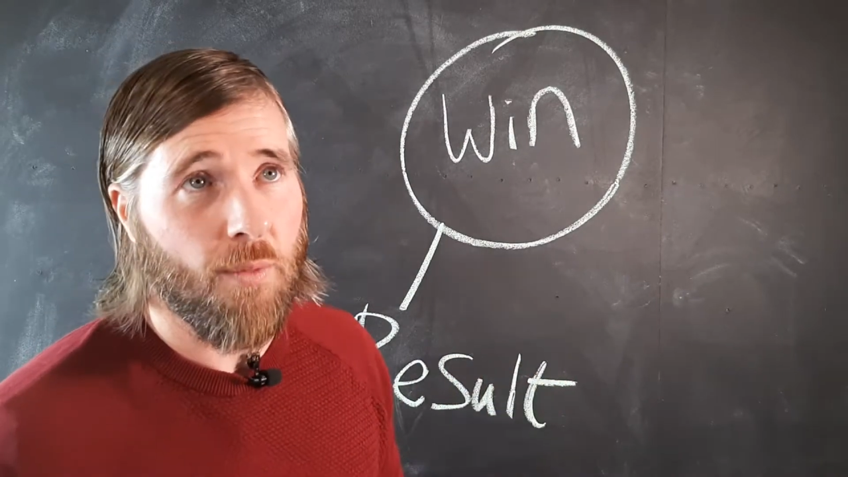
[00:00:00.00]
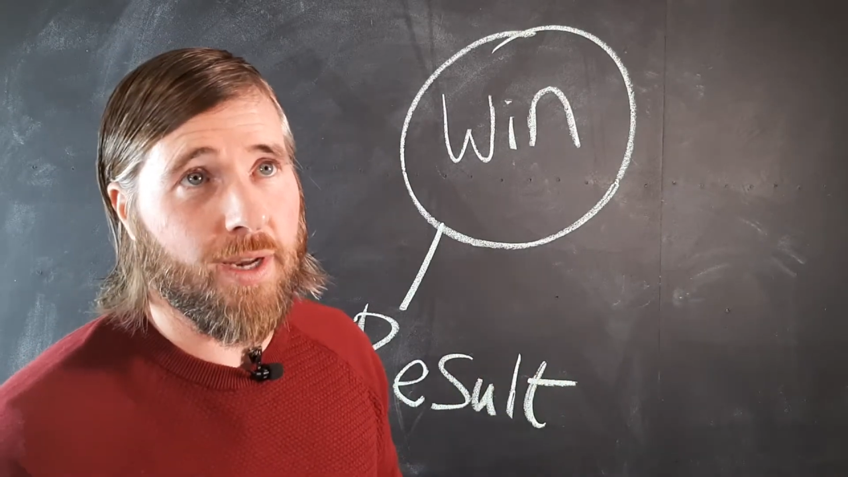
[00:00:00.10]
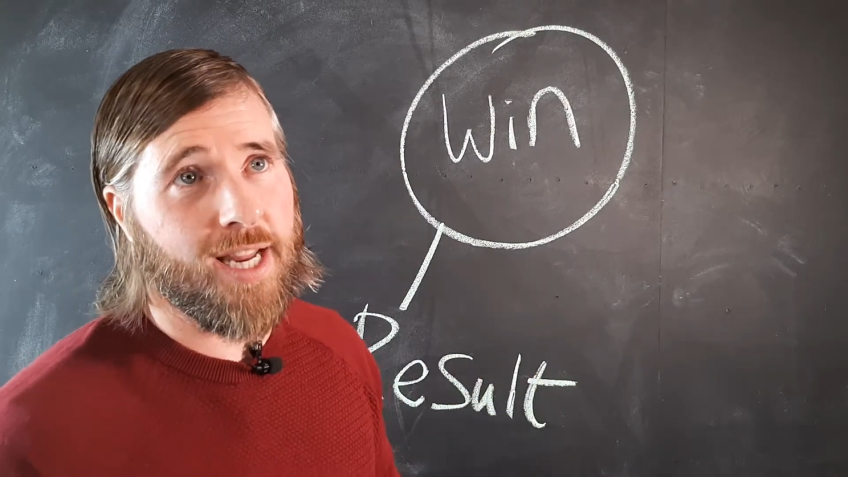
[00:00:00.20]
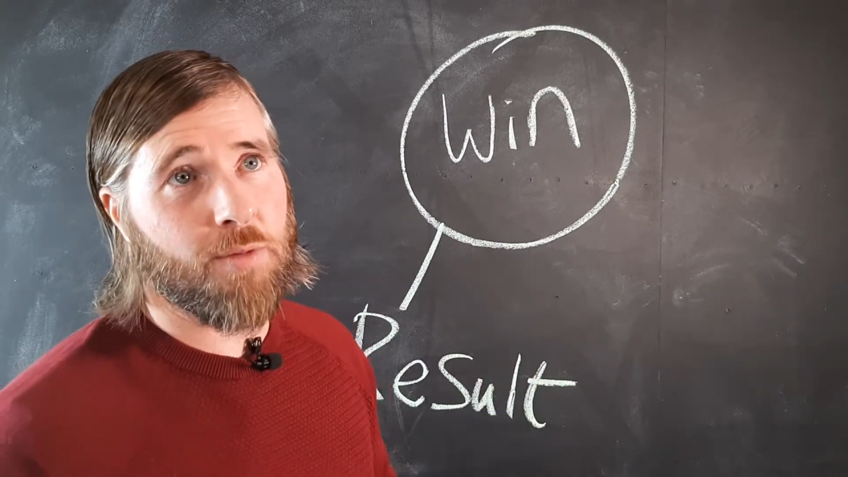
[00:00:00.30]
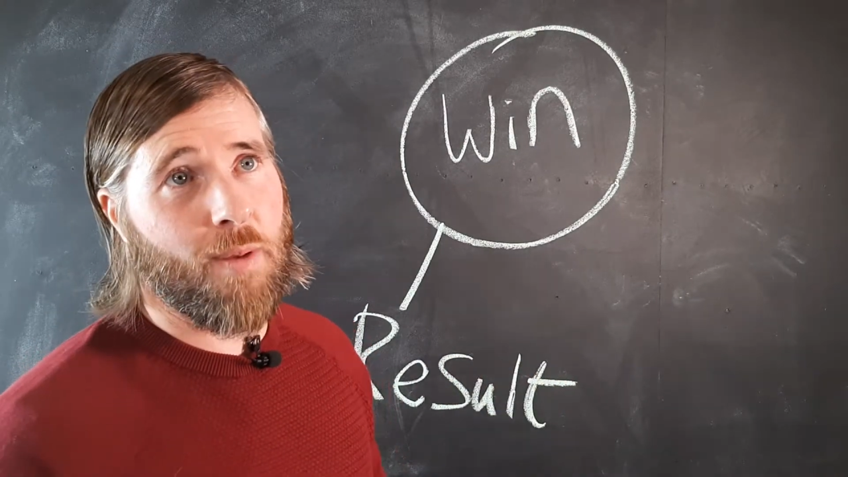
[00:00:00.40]

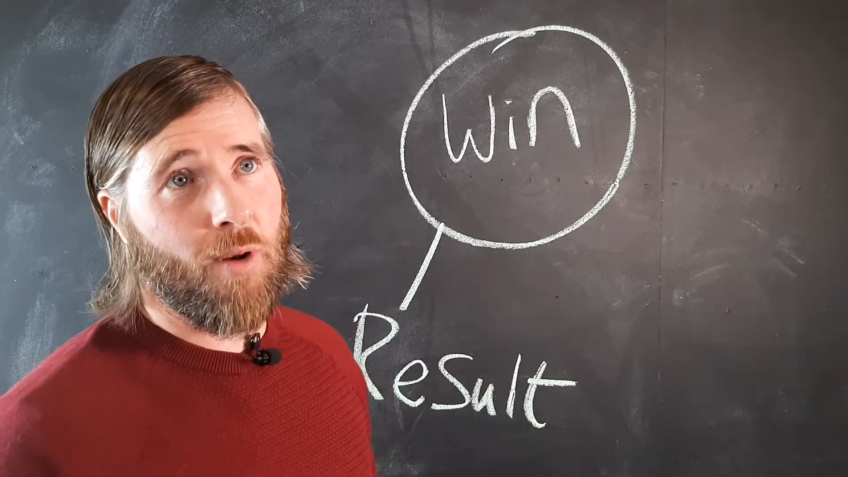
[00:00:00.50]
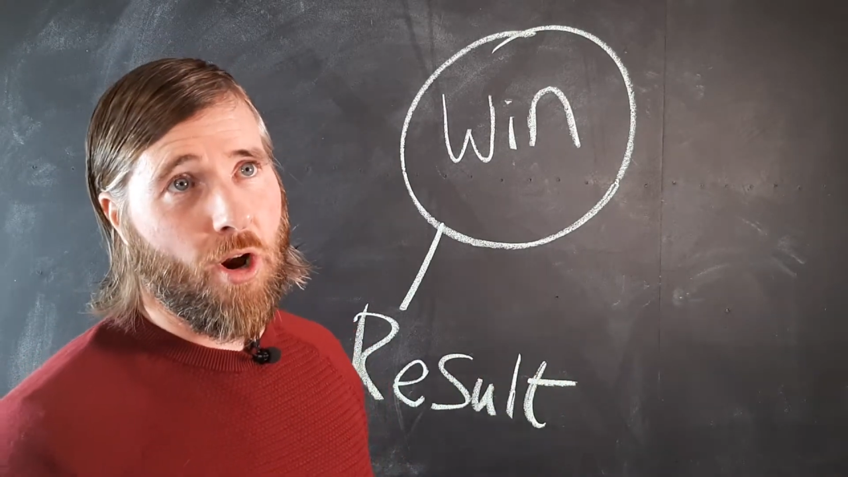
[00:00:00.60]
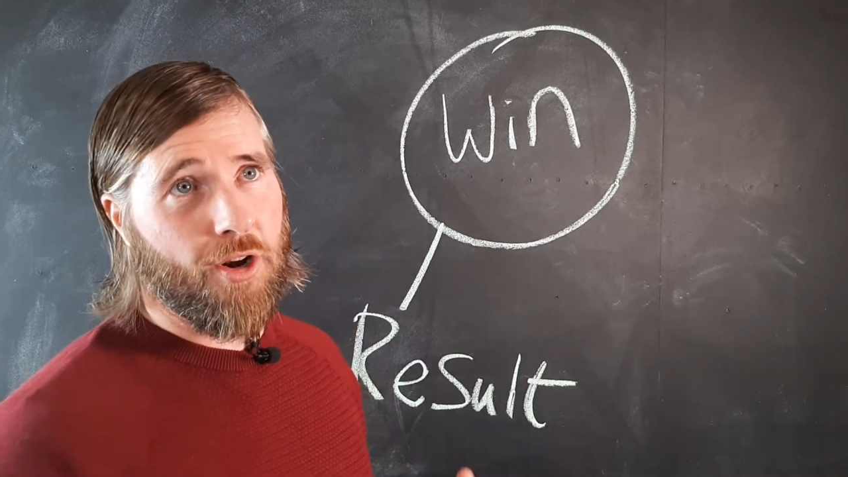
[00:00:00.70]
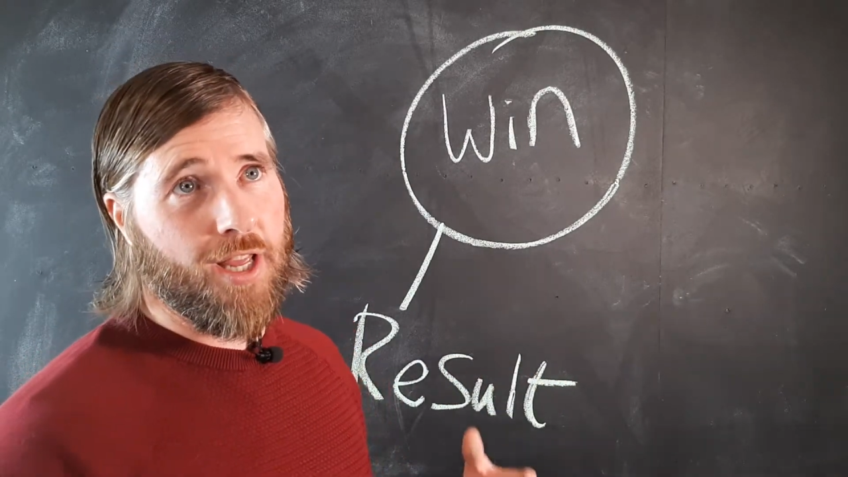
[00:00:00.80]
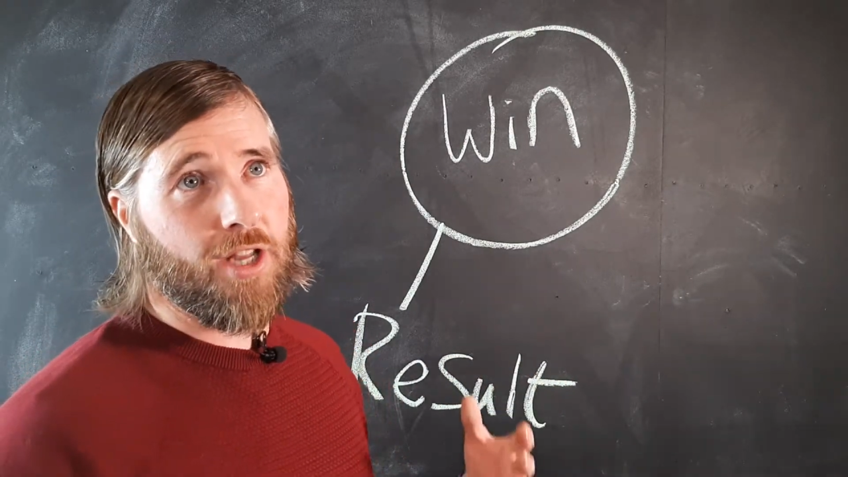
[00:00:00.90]
We teach people how to